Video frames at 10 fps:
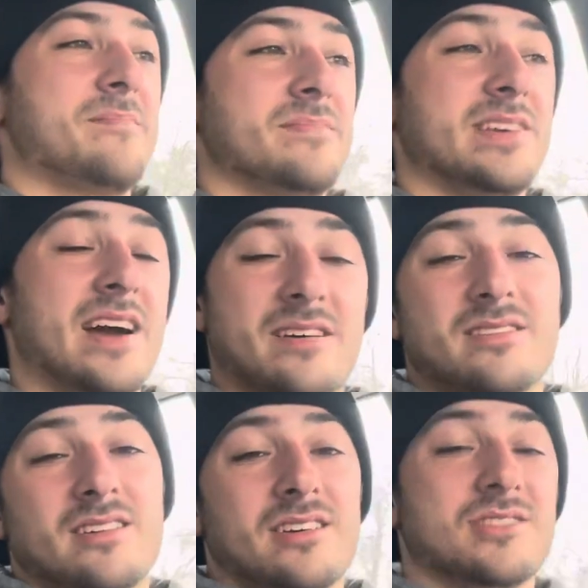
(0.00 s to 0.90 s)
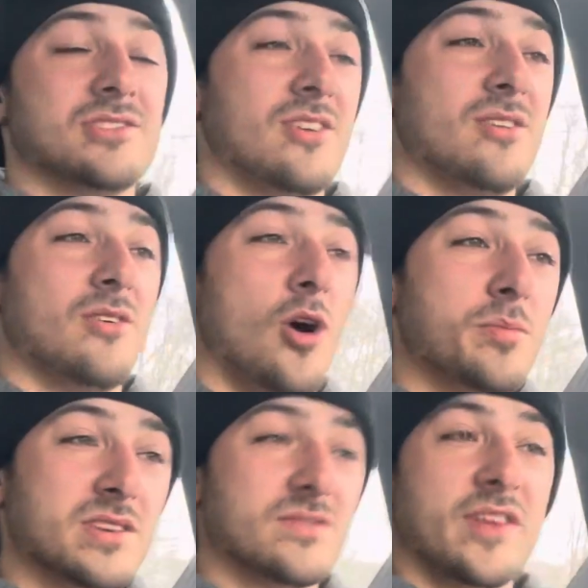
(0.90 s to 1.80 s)
Yeah, so
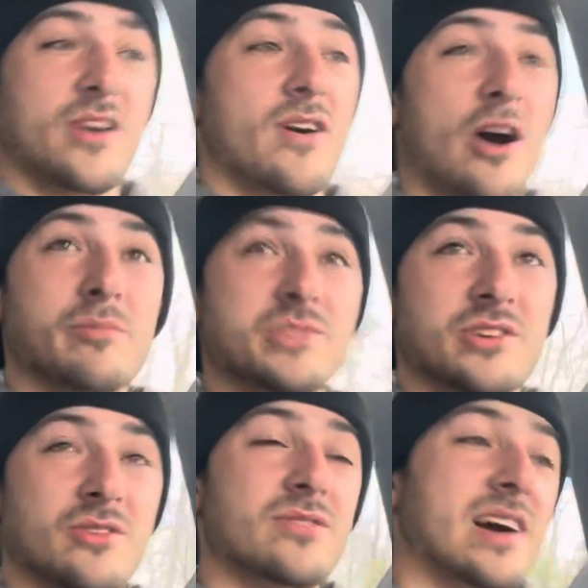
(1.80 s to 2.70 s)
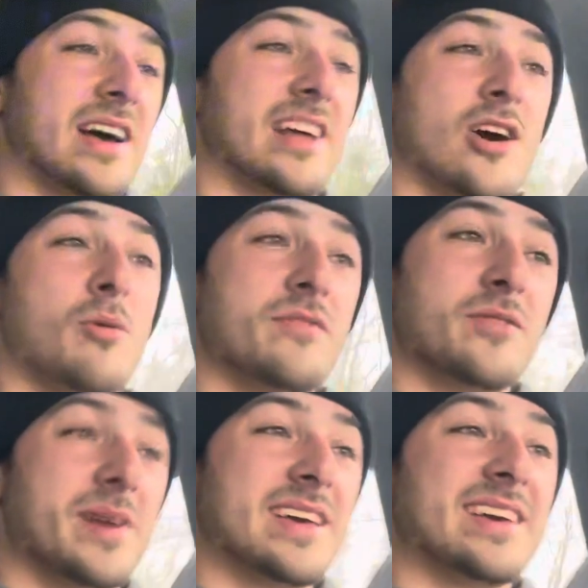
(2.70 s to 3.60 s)
hope this video helps you, and I hope if
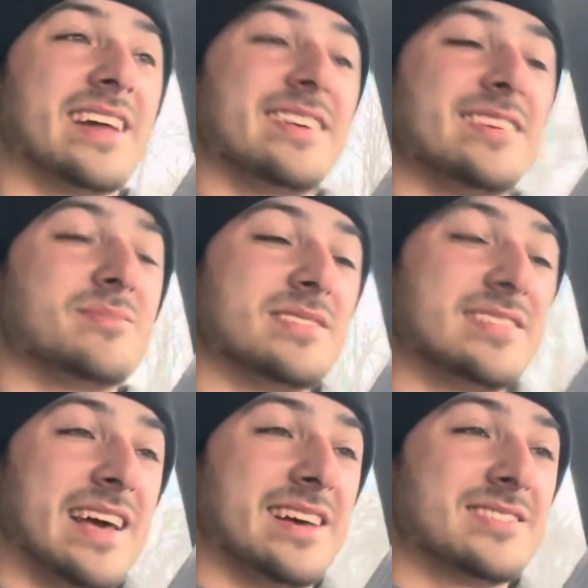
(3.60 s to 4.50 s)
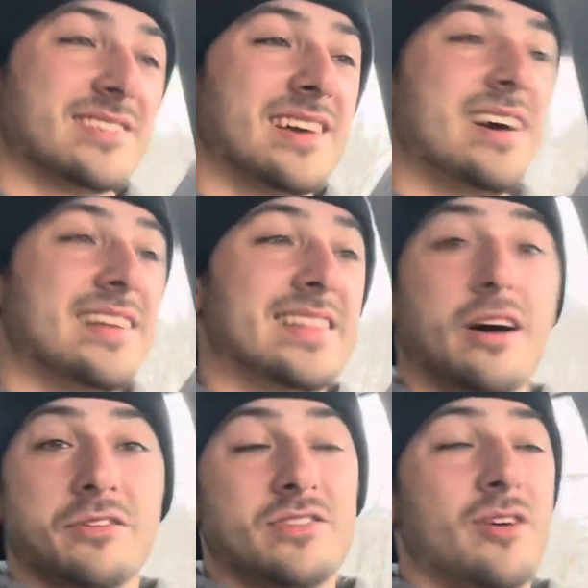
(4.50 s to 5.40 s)
you're making any of these mistakes,
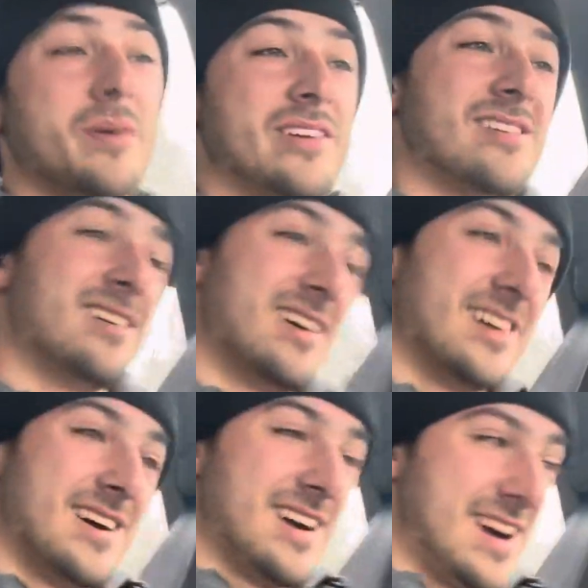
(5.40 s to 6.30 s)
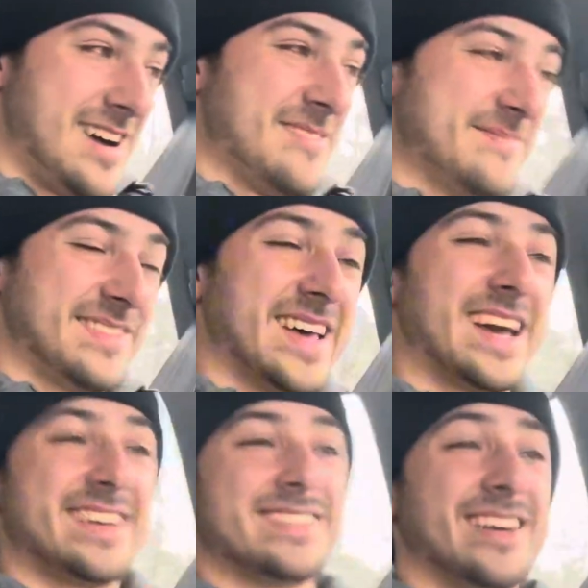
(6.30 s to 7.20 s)
now you know better.
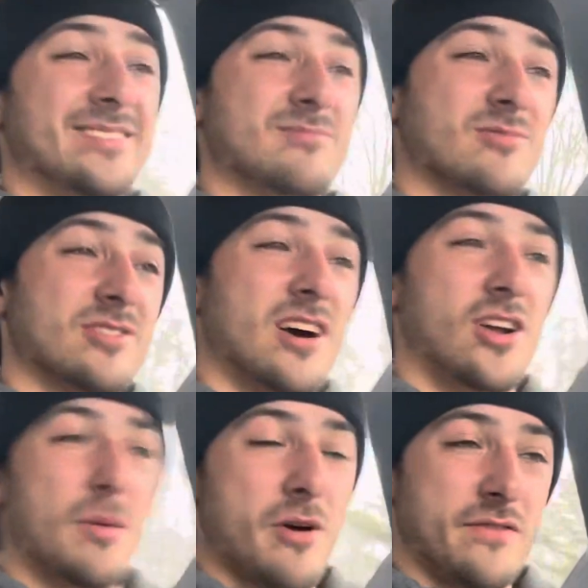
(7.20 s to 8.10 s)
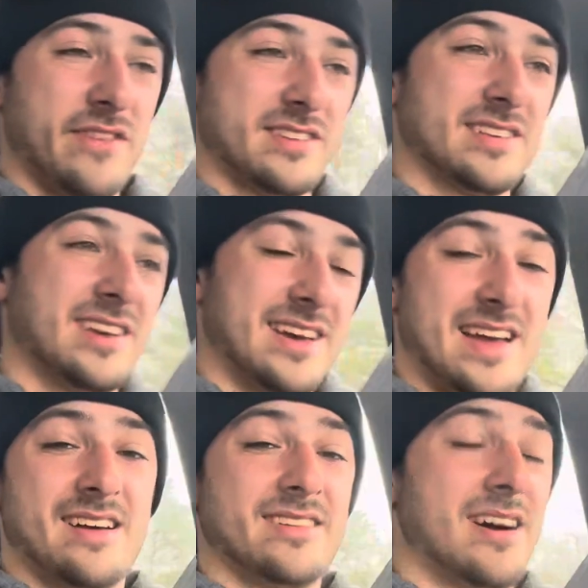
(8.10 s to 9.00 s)
Like I said, we're not all perfect,
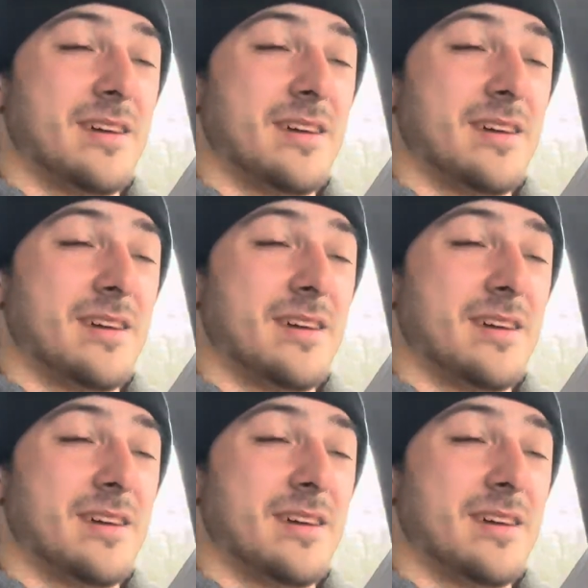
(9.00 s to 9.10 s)
and